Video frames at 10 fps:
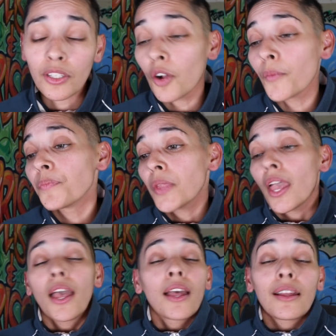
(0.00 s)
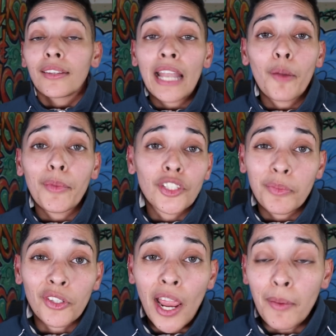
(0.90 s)
So now I'm a
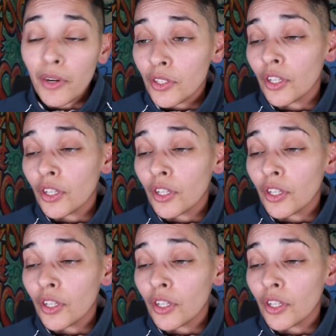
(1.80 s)
subscriber.